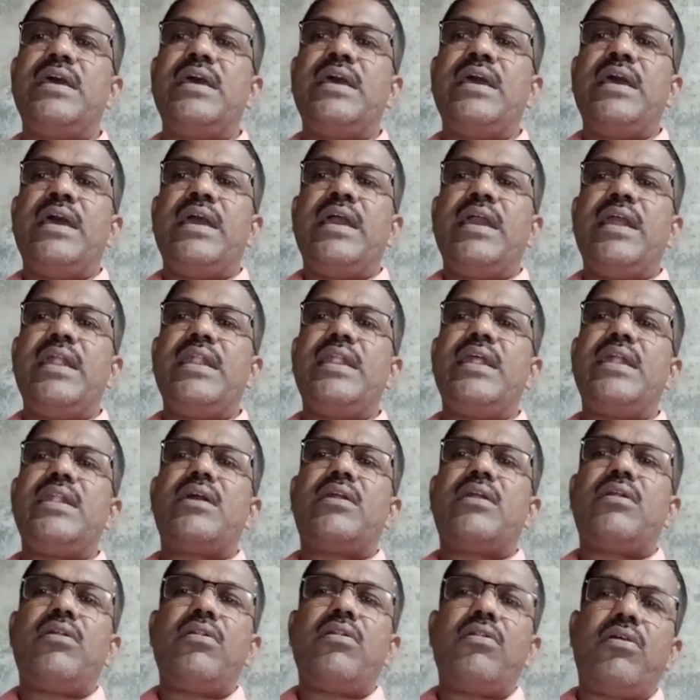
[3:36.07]
Indian
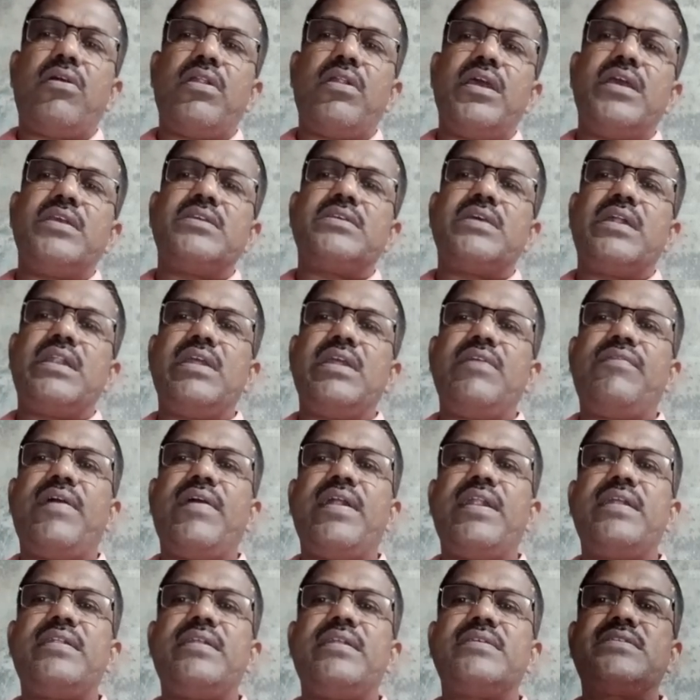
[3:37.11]
technical knowledge defined
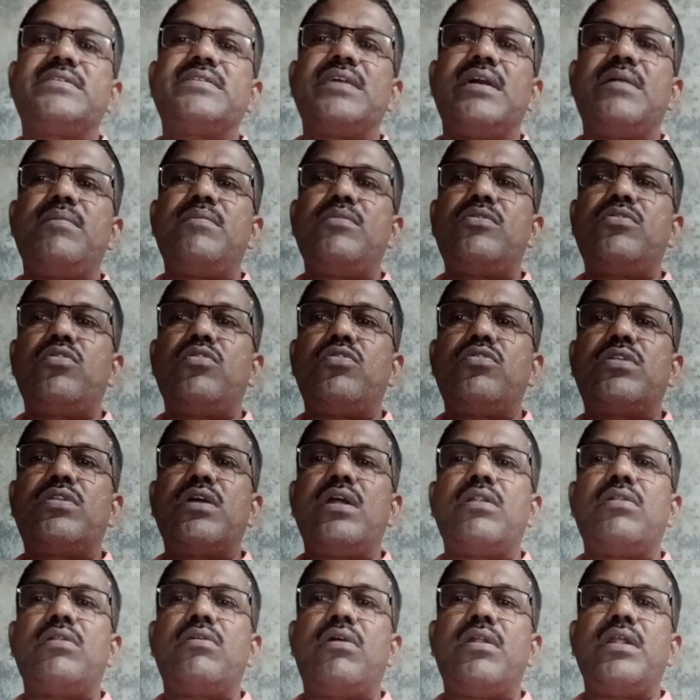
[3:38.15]
as the sum total
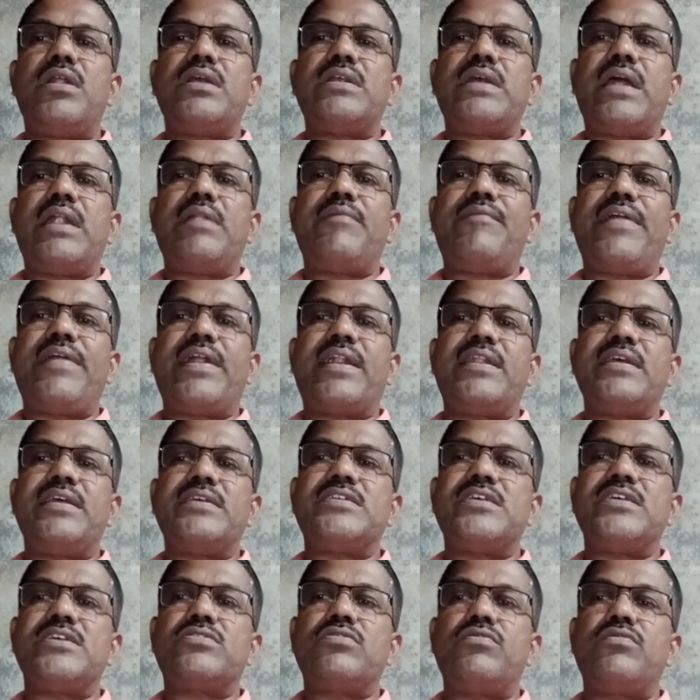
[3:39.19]
knowledge and
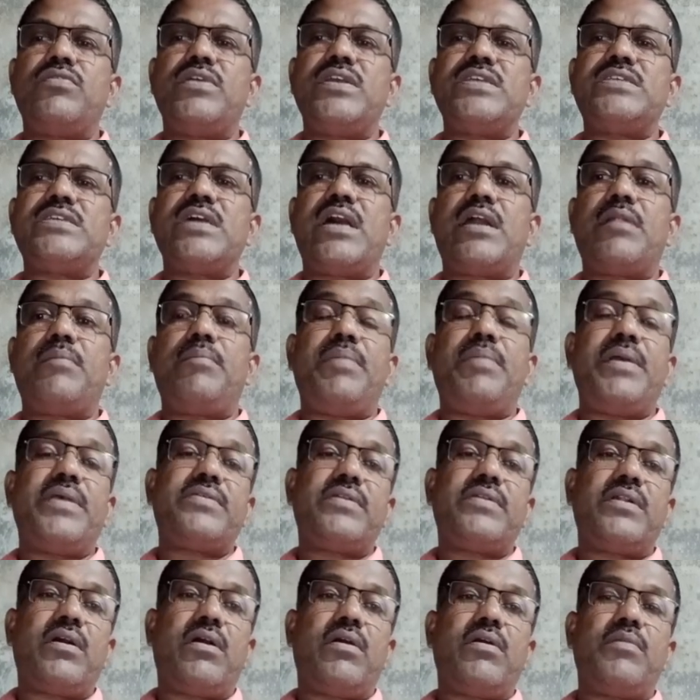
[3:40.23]
practices which are based
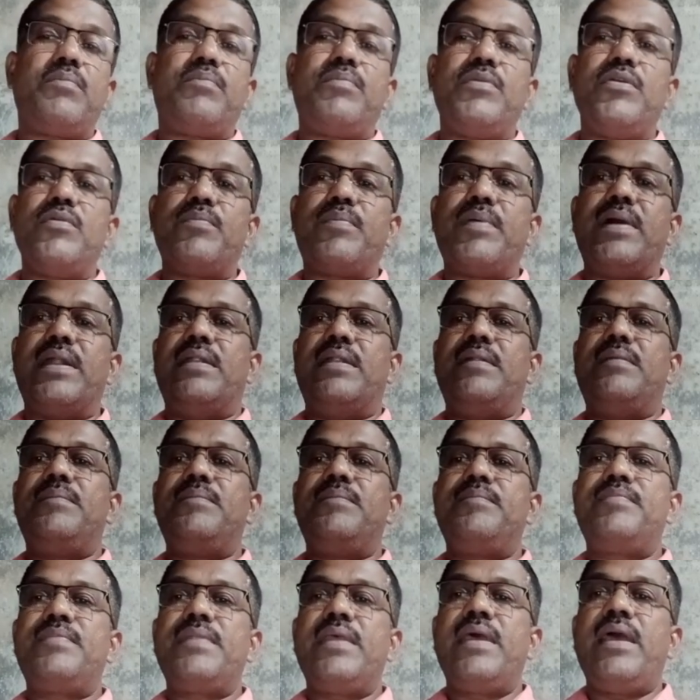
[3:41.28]
on people
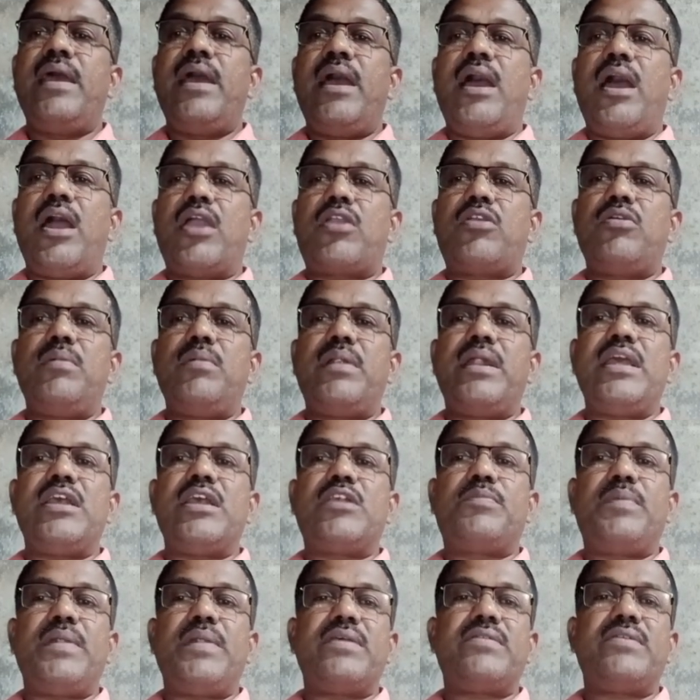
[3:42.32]
accurately
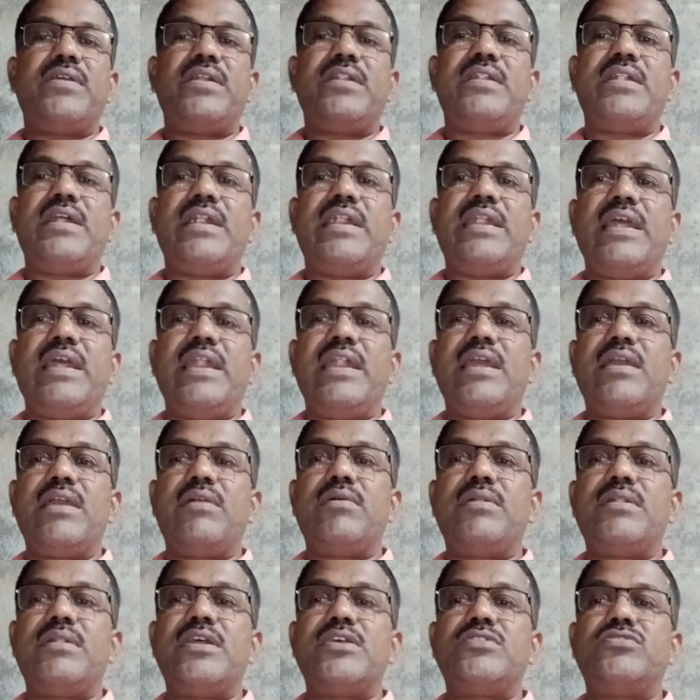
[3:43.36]
expressing the dealing with
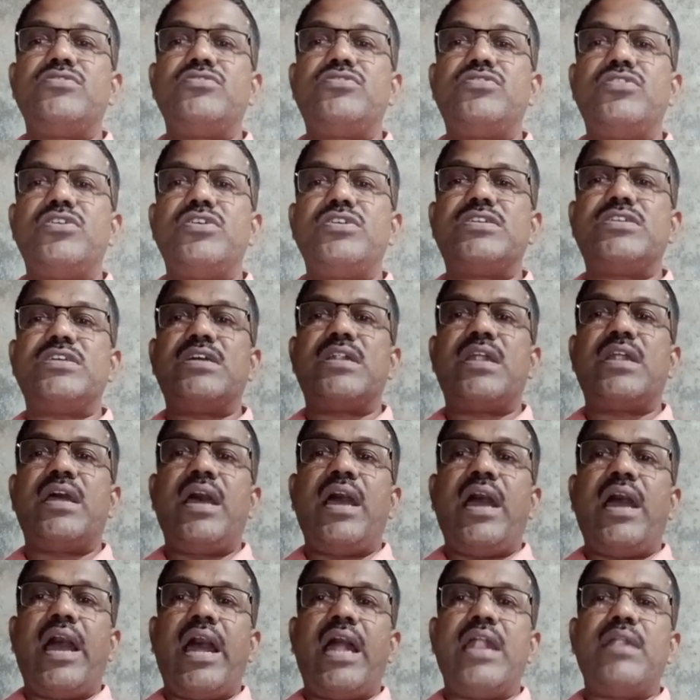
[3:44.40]
the situation
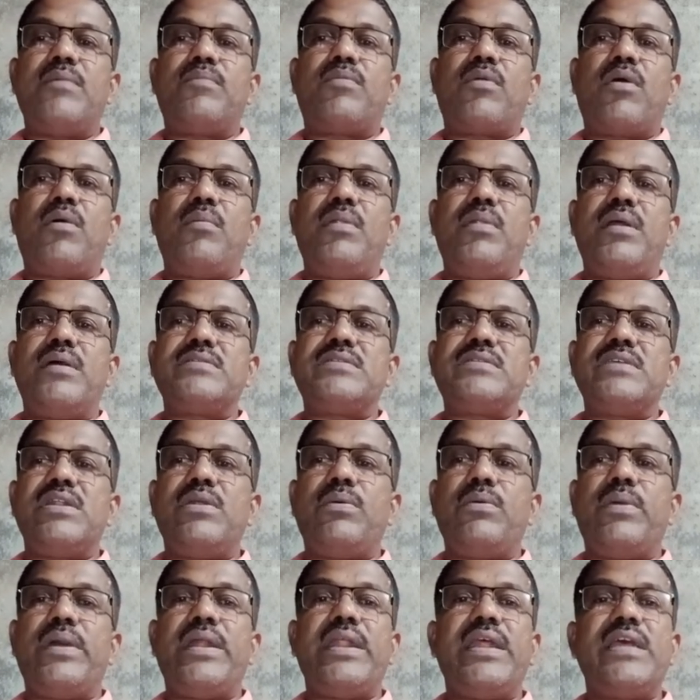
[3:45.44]
and problems in
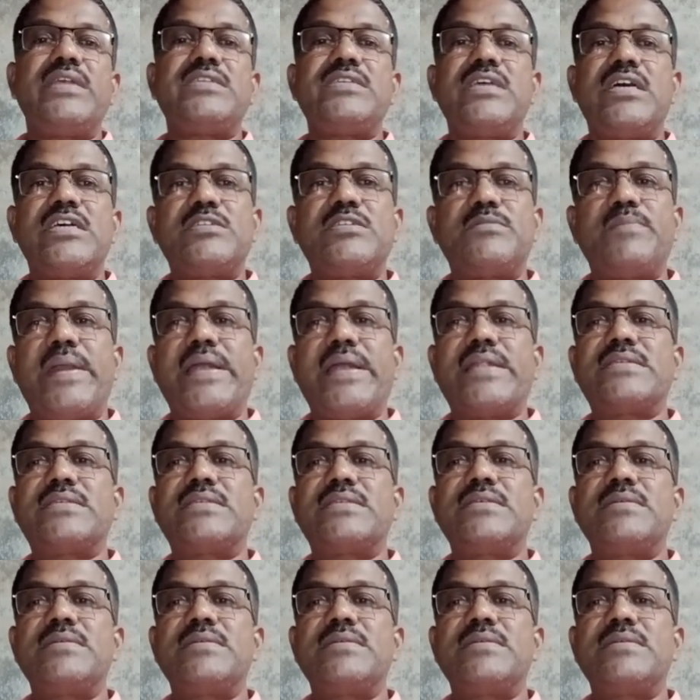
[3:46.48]
various aspects